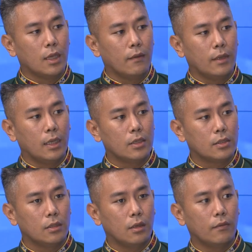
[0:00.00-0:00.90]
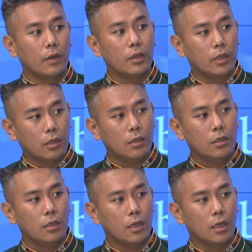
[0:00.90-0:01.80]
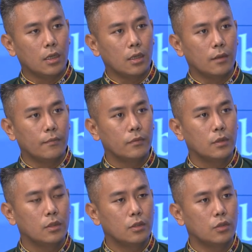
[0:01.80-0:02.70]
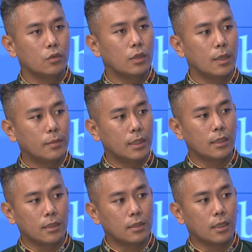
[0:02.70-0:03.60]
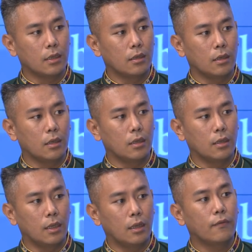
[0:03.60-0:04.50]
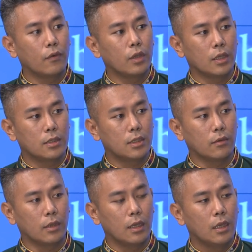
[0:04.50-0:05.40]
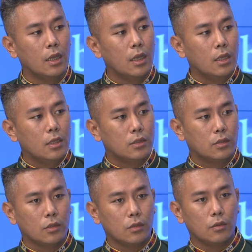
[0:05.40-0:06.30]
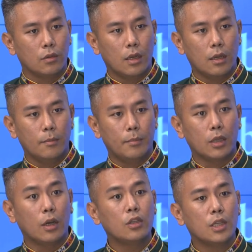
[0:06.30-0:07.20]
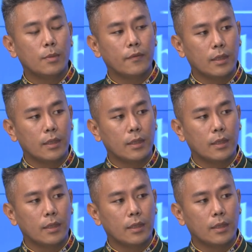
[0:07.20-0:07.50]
have an additional of 1 year to complete the entire 4 years degree. So, but on top of